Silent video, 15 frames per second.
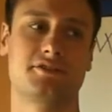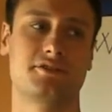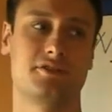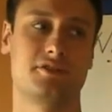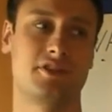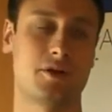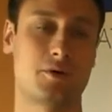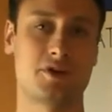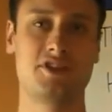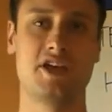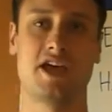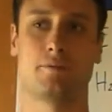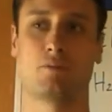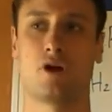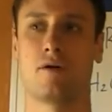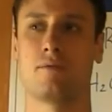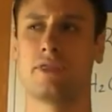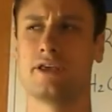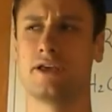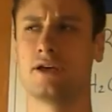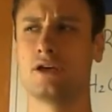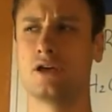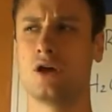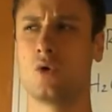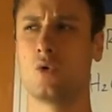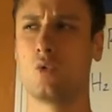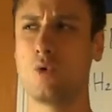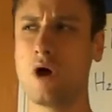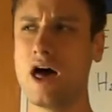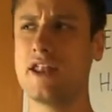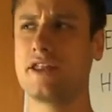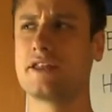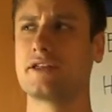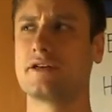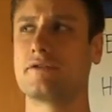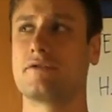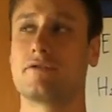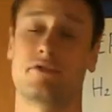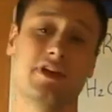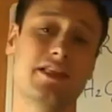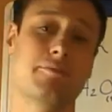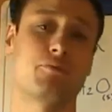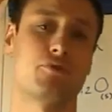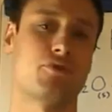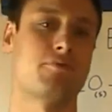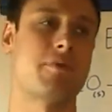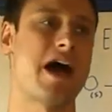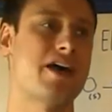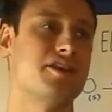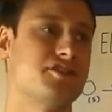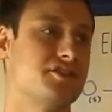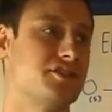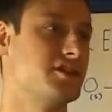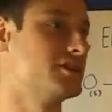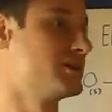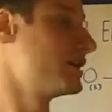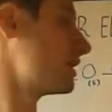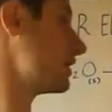nowadays probably one really promising